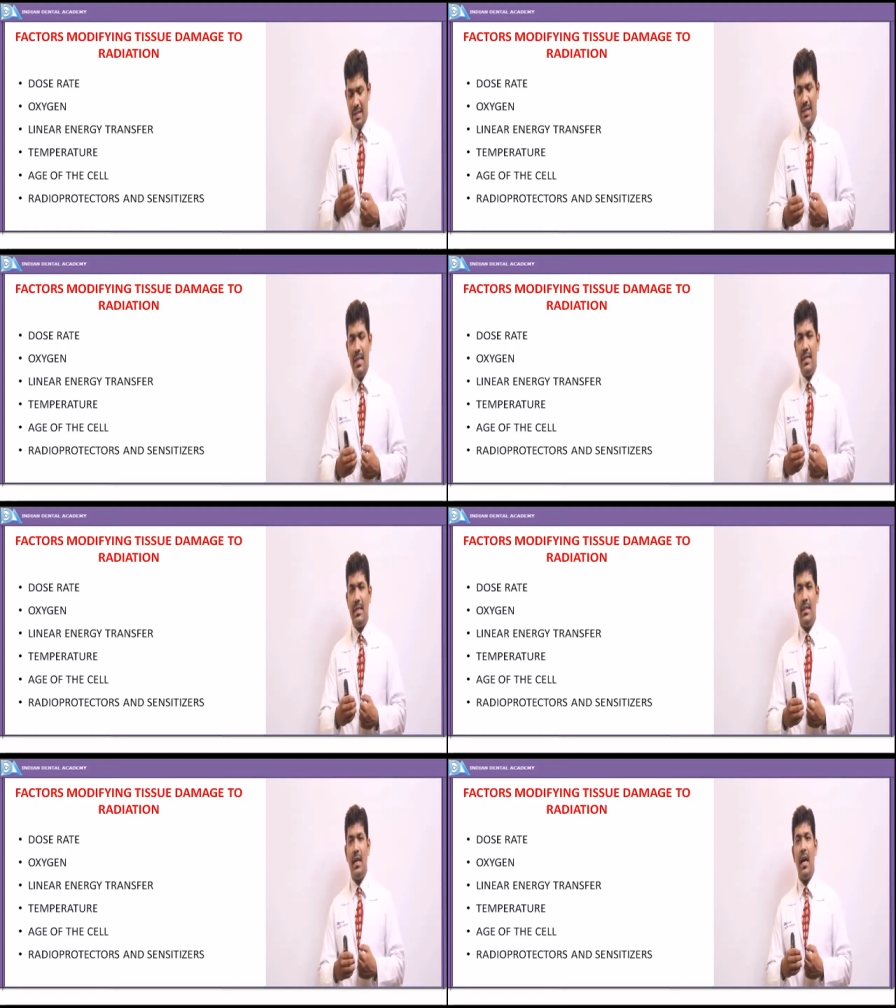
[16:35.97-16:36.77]

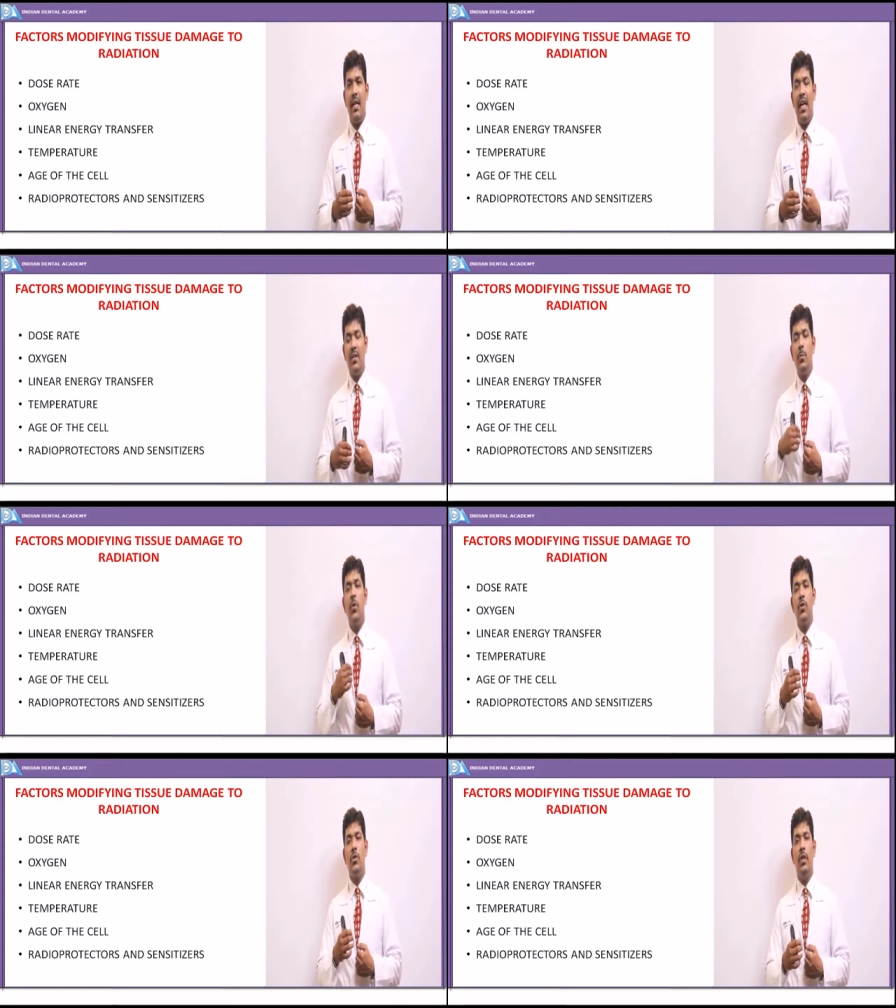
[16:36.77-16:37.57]
cells are
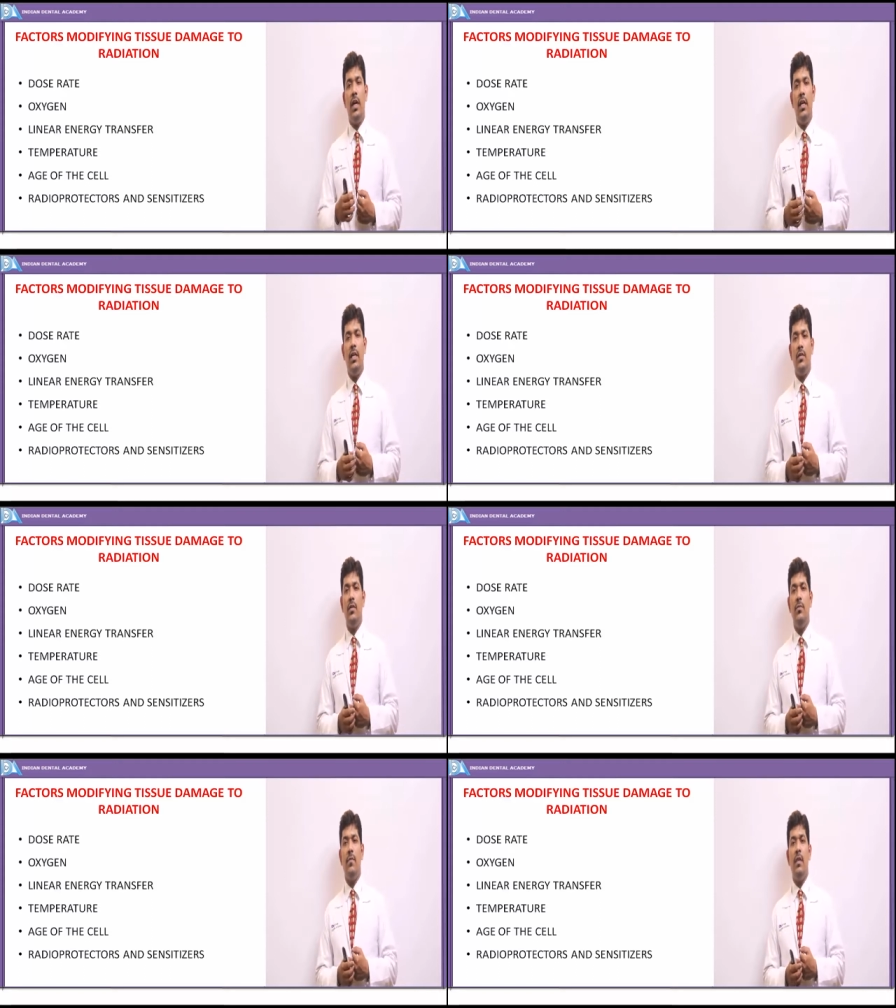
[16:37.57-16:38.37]
exposed to
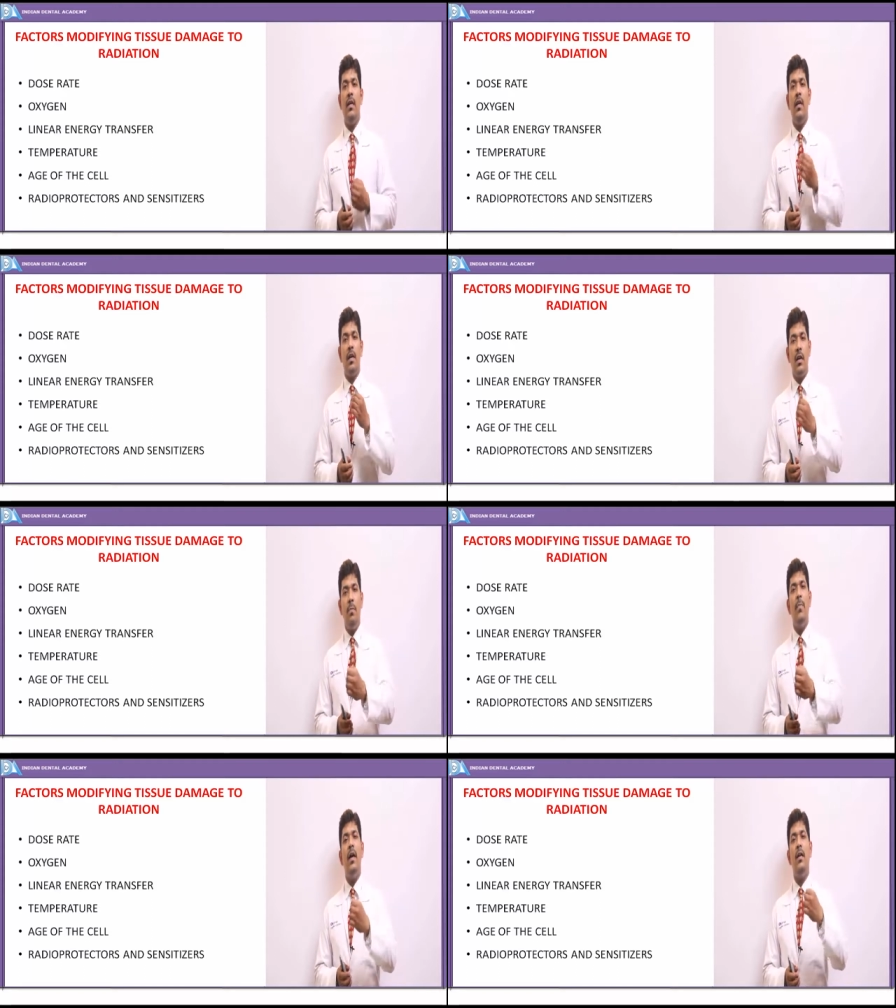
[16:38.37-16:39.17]
radiation
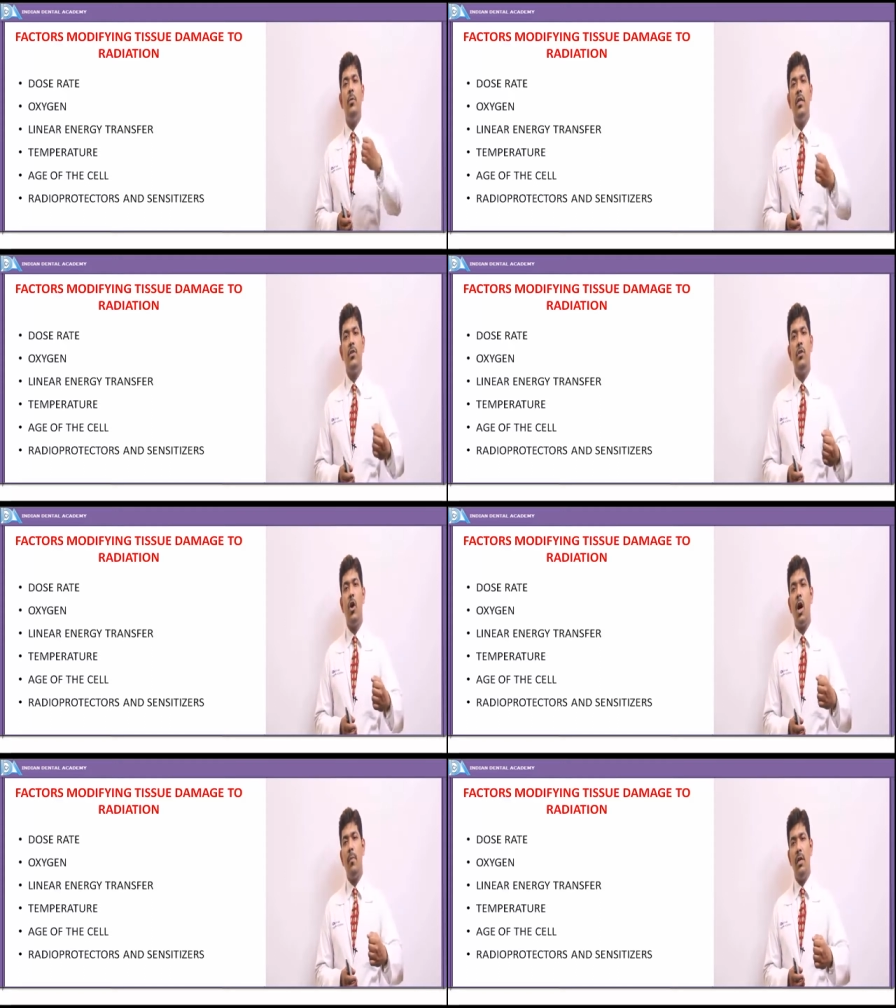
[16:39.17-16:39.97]
compared to its
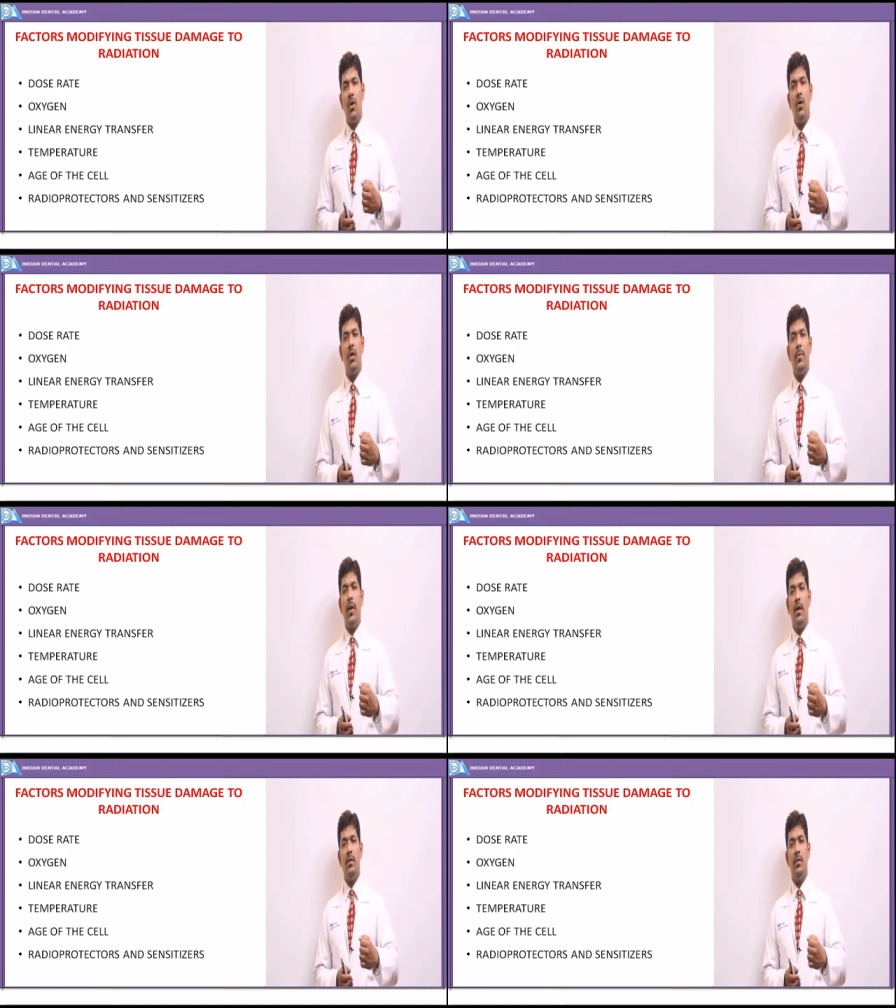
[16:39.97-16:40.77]
normal
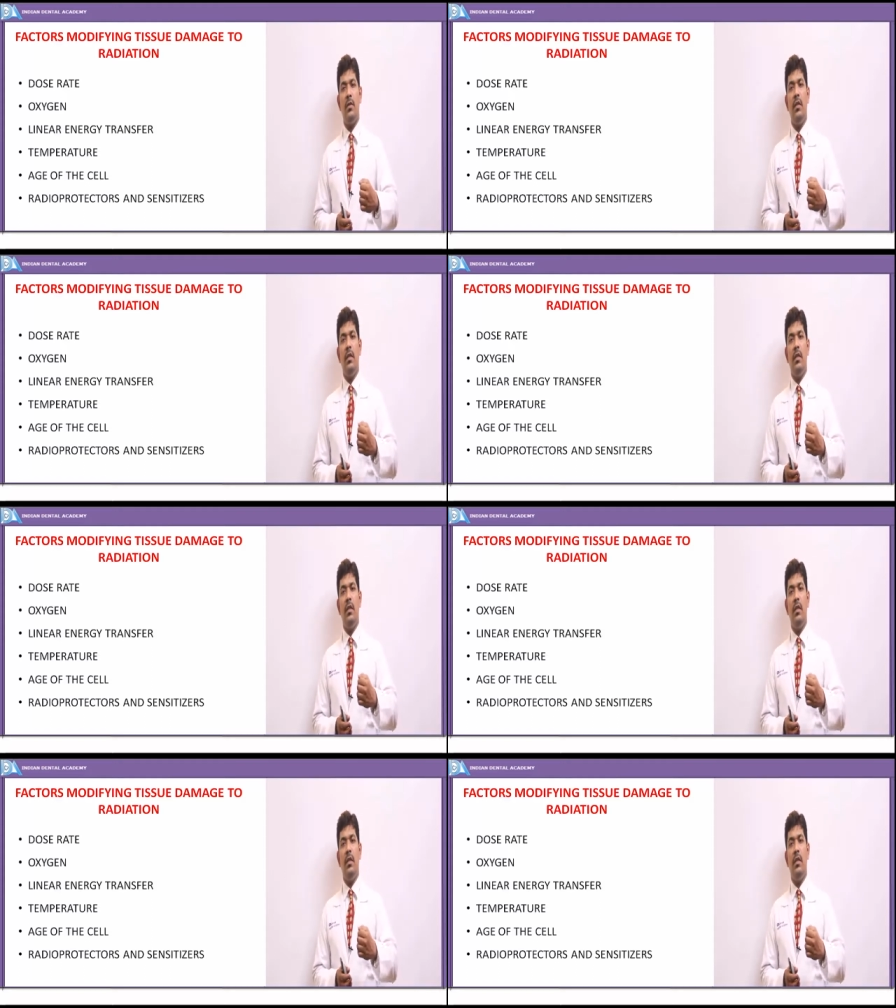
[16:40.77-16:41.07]
counterparts,